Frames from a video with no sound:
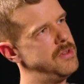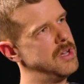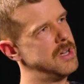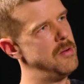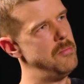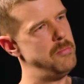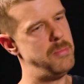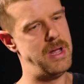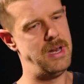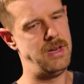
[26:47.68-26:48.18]
the
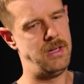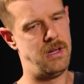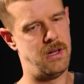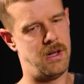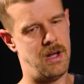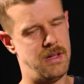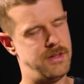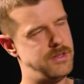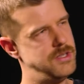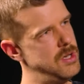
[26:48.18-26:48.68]
campaign, he
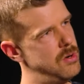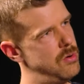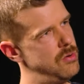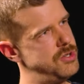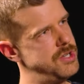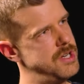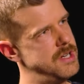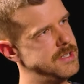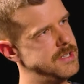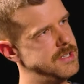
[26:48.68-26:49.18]
had 0
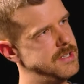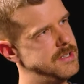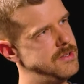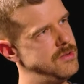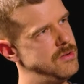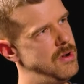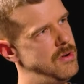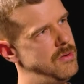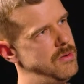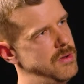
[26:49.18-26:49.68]
chances,
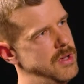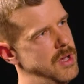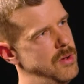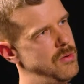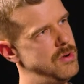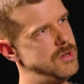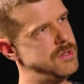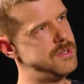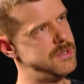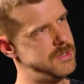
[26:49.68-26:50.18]
you know. He
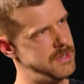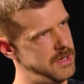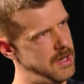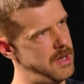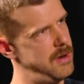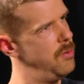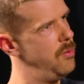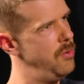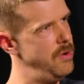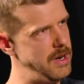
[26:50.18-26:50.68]
was,
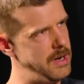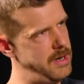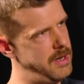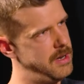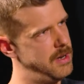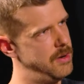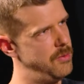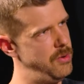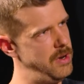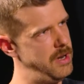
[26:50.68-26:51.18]

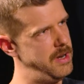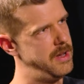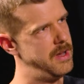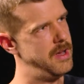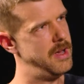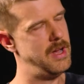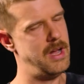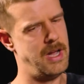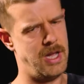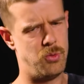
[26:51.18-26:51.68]
really.
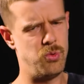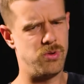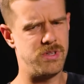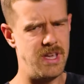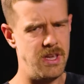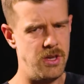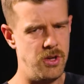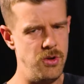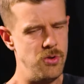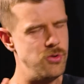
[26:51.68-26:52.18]
It was
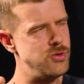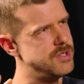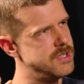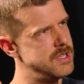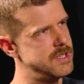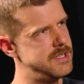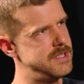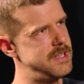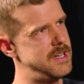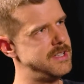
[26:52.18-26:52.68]
a huge
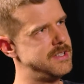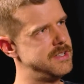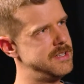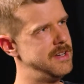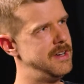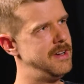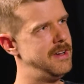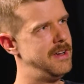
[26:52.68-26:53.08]
success,